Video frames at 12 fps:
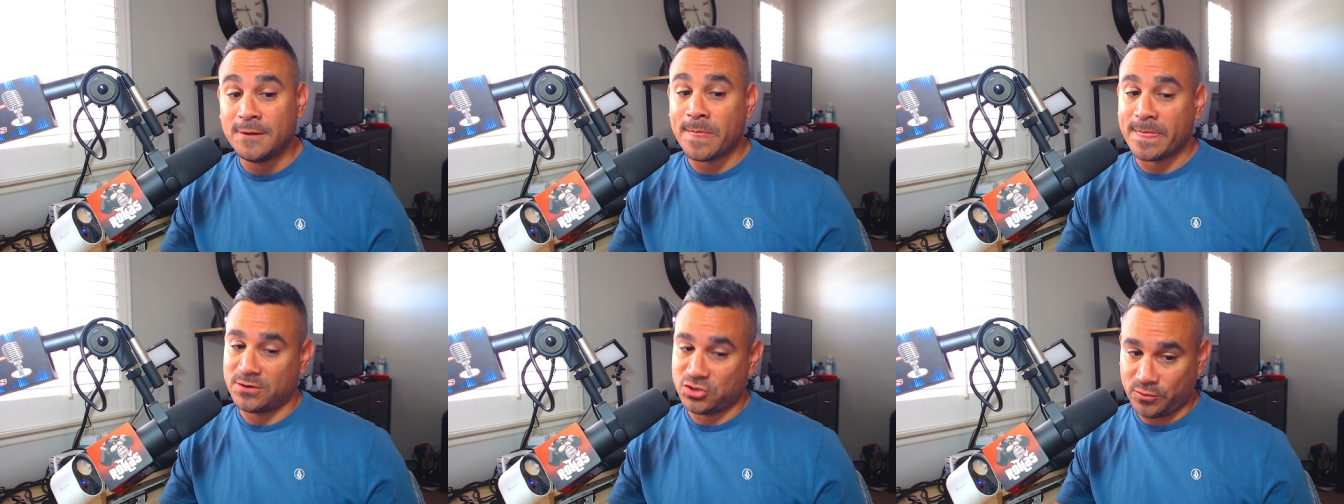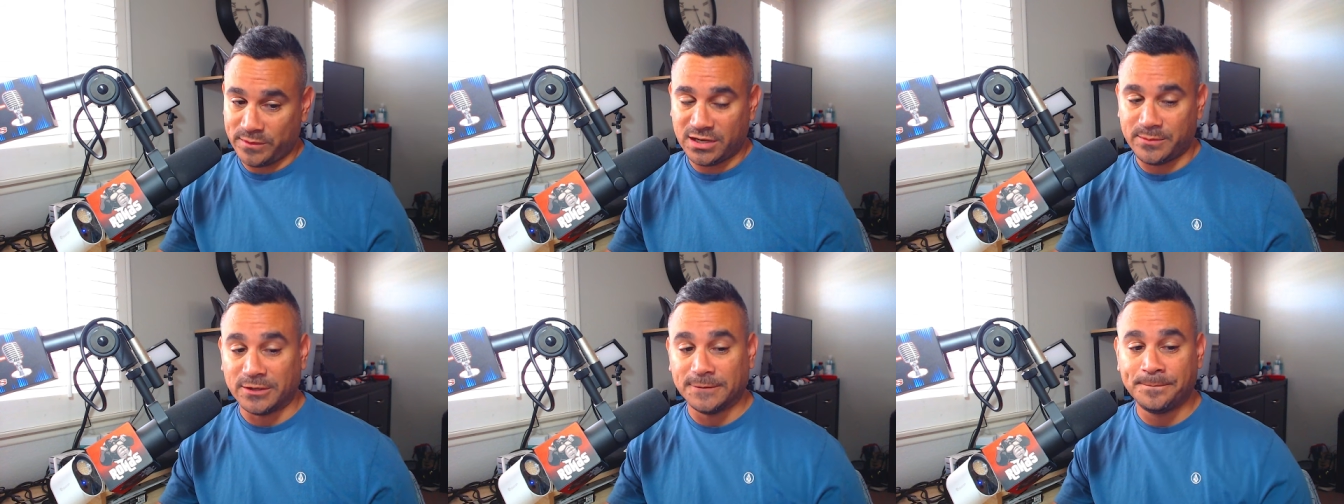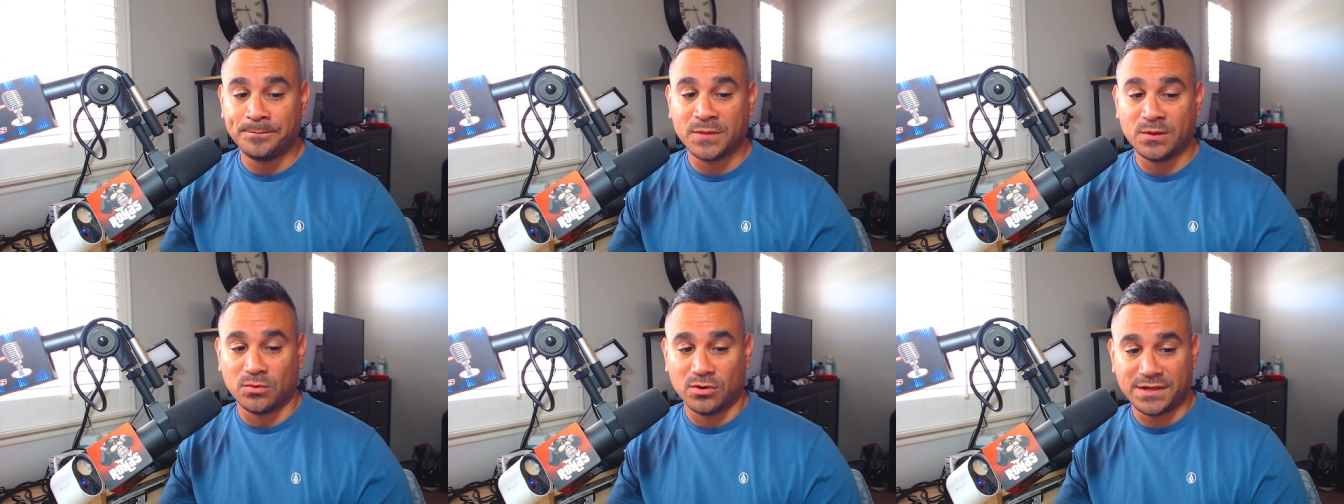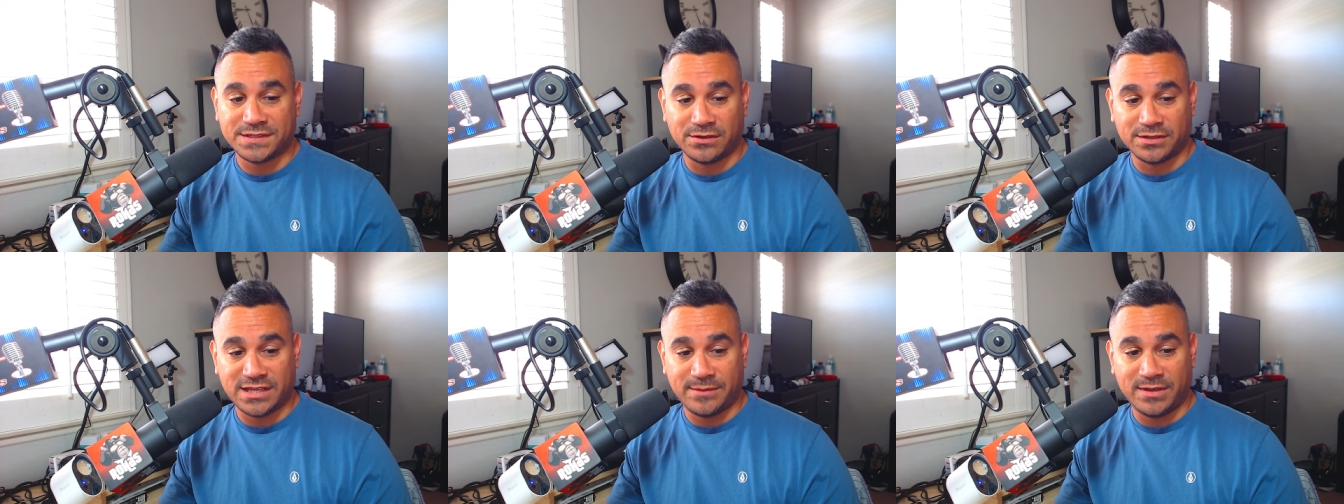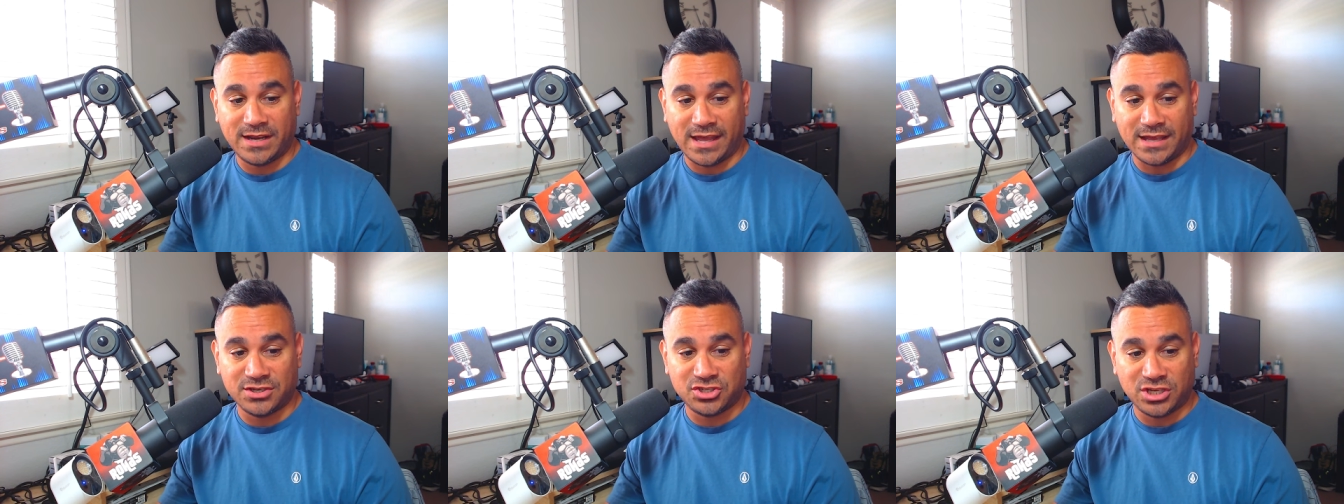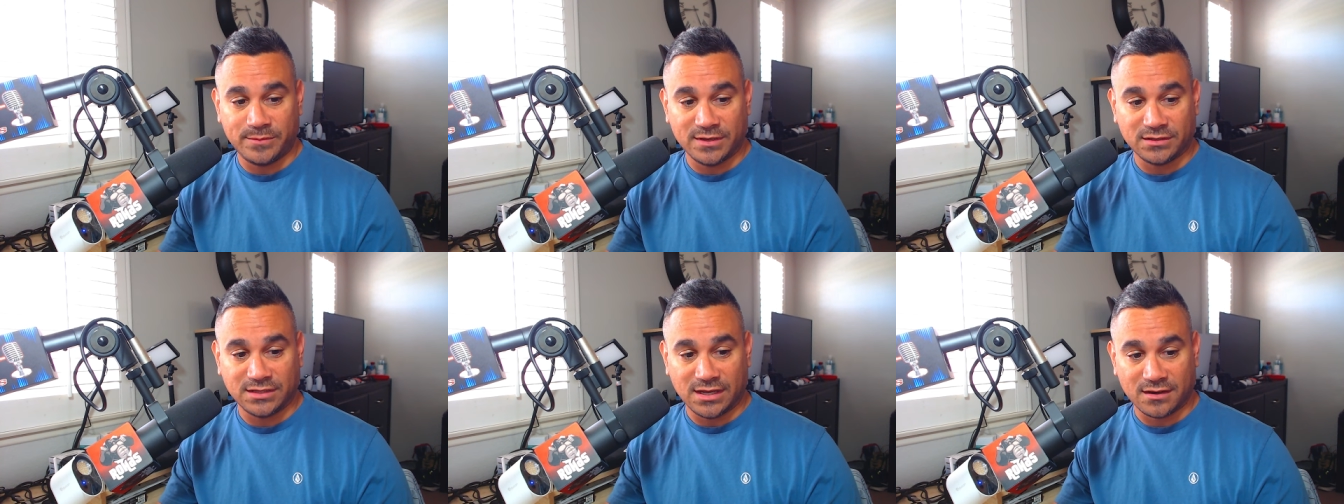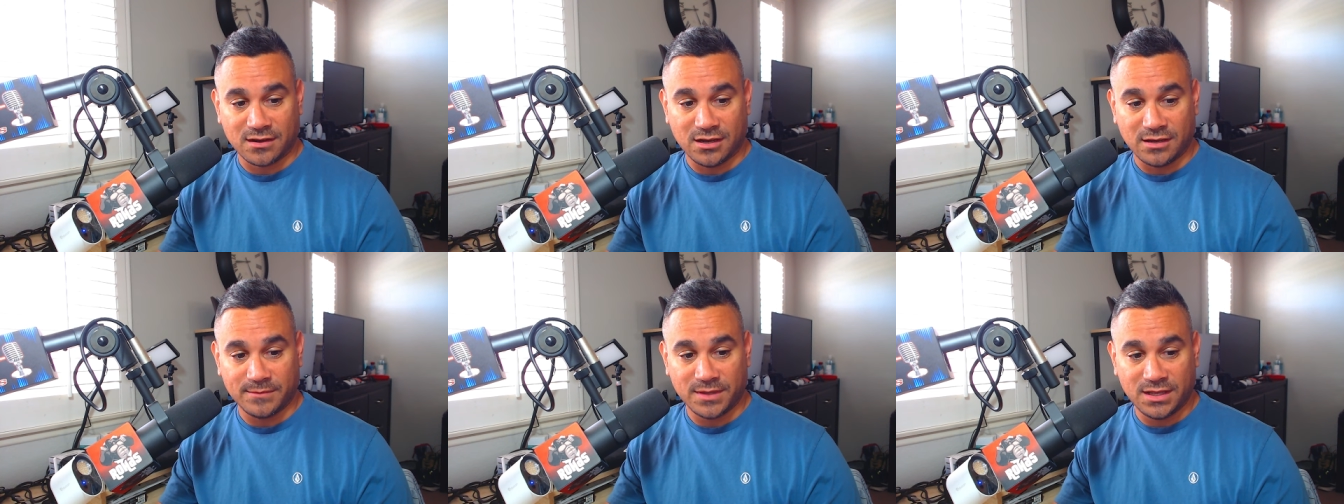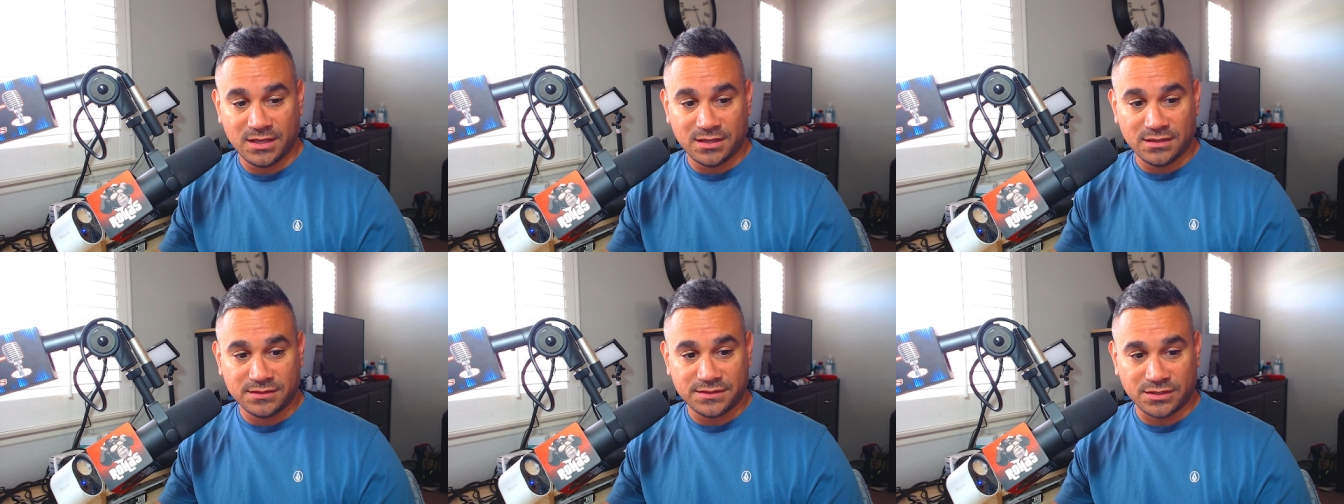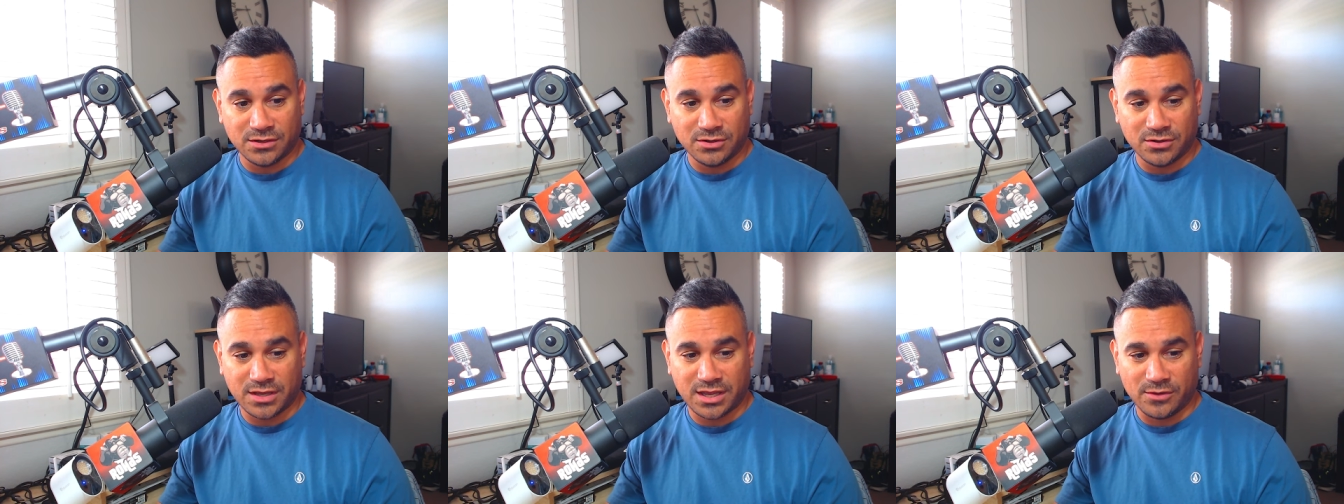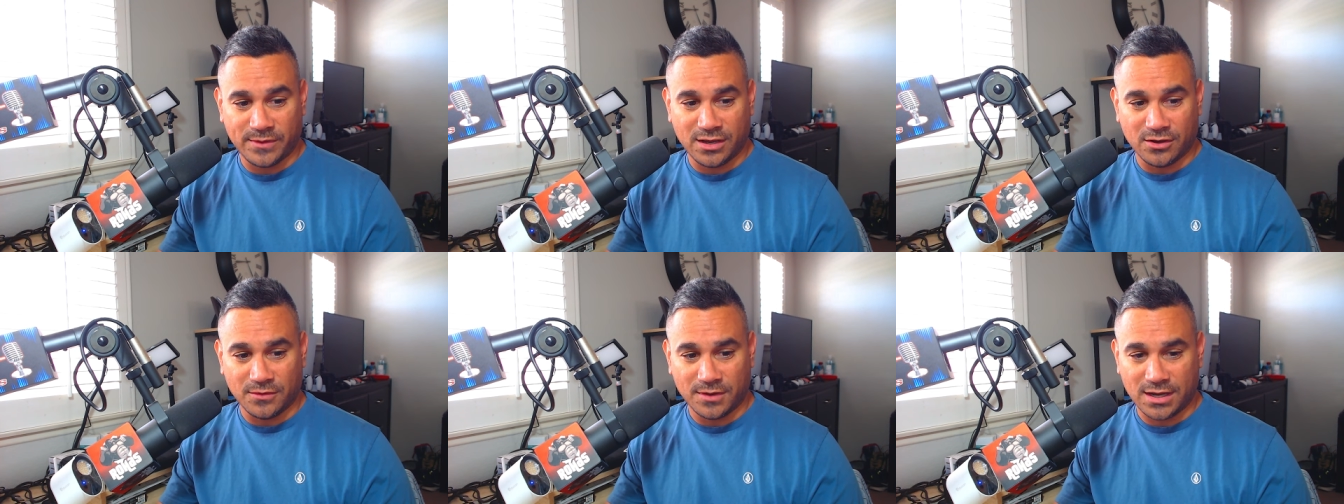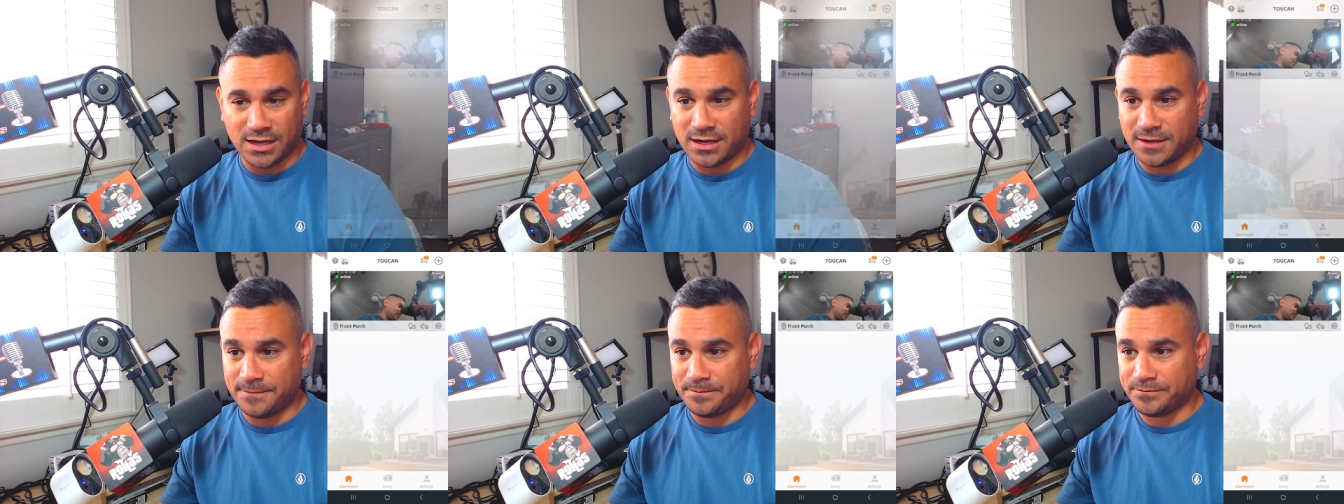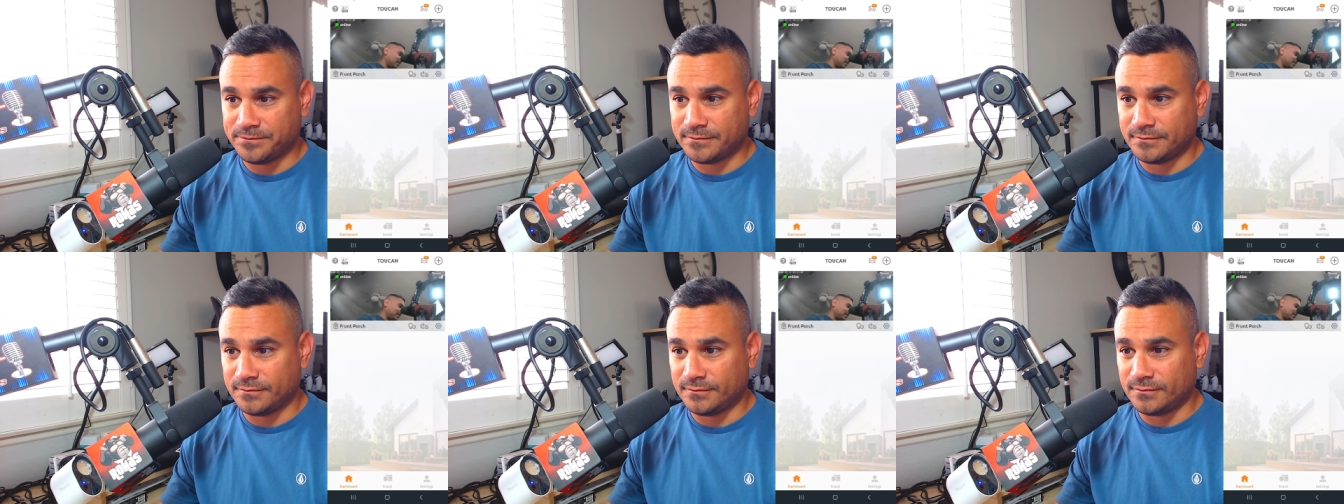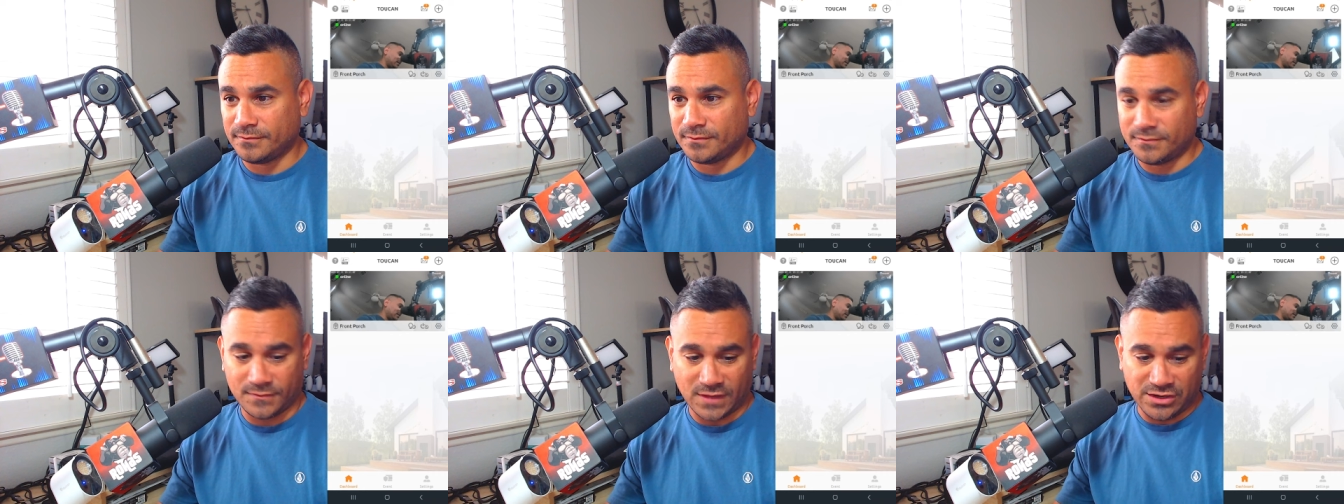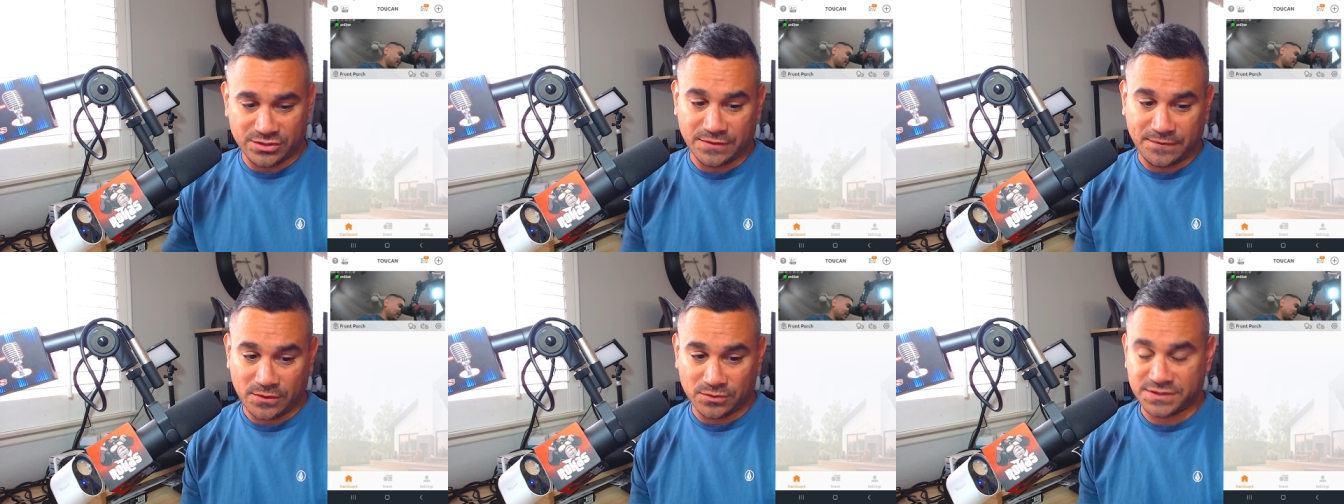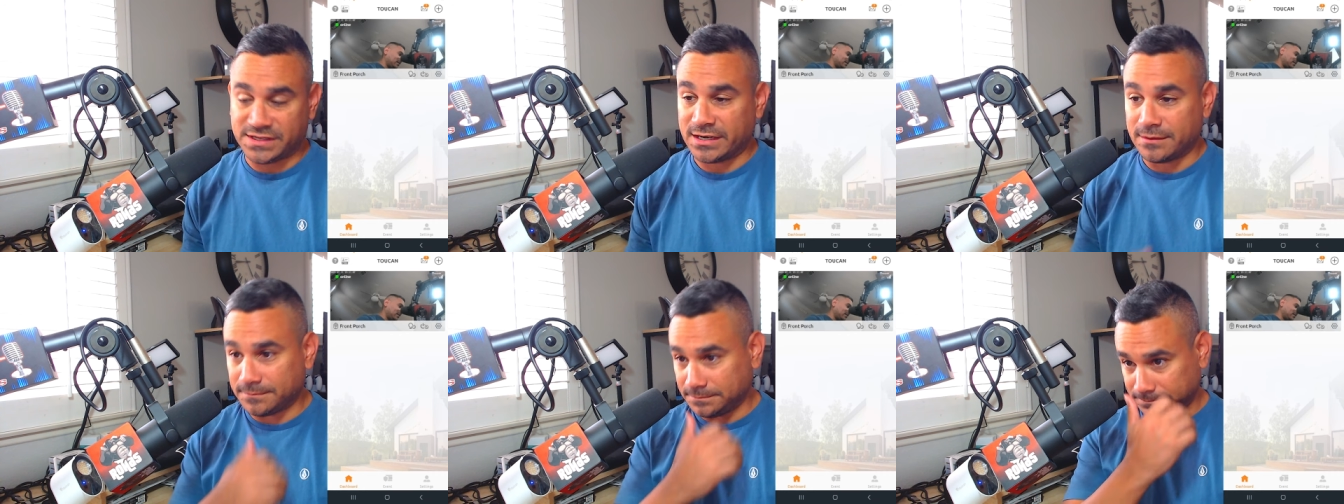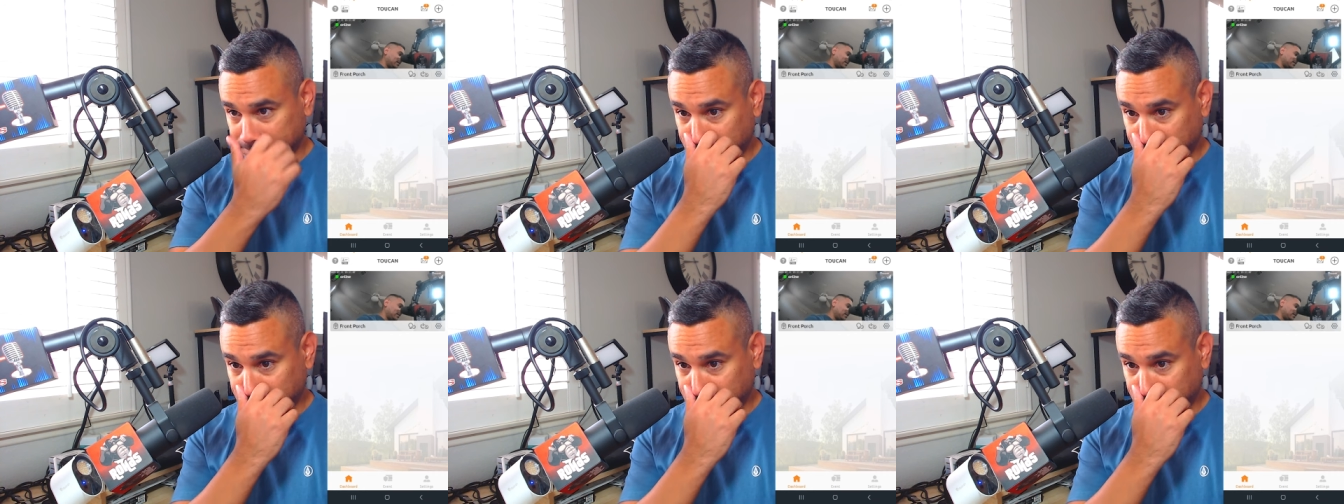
shoot me an email, rohasentertainment at gmail.com. So here we go. Um, here's the phone setup.